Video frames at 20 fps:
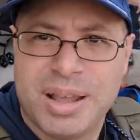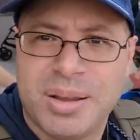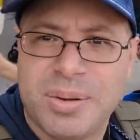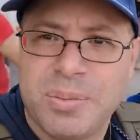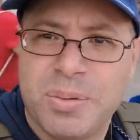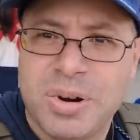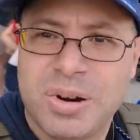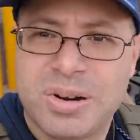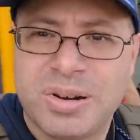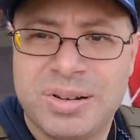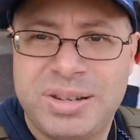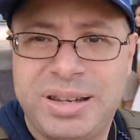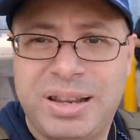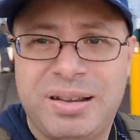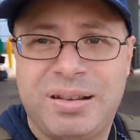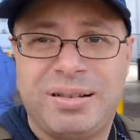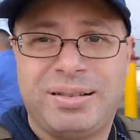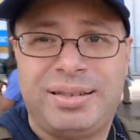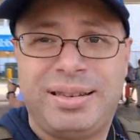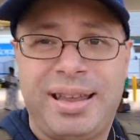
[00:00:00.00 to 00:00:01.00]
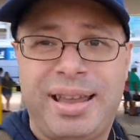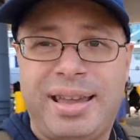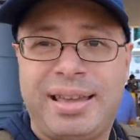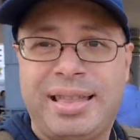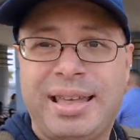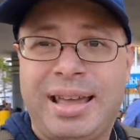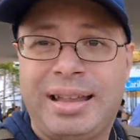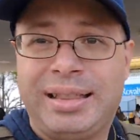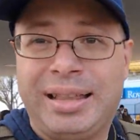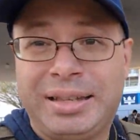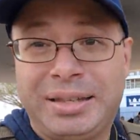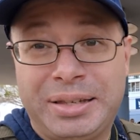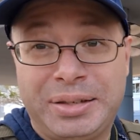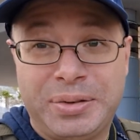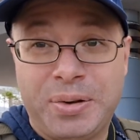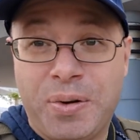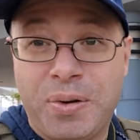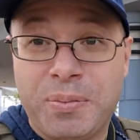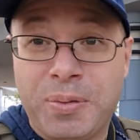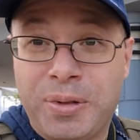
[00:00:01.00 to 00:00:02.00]
of the workers here are saying that this is
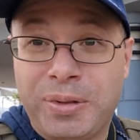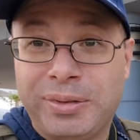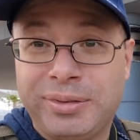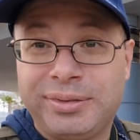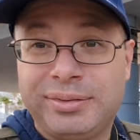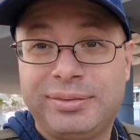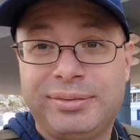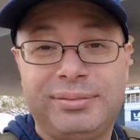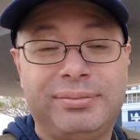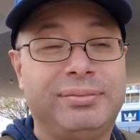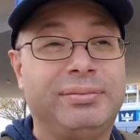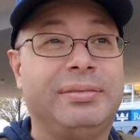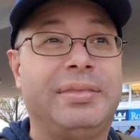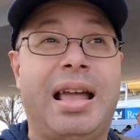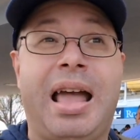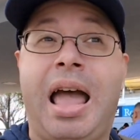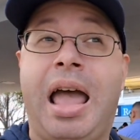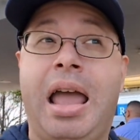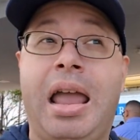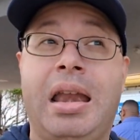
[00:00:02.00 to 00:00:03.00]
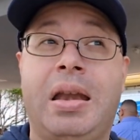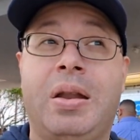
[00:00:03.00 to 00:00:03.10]
normal. I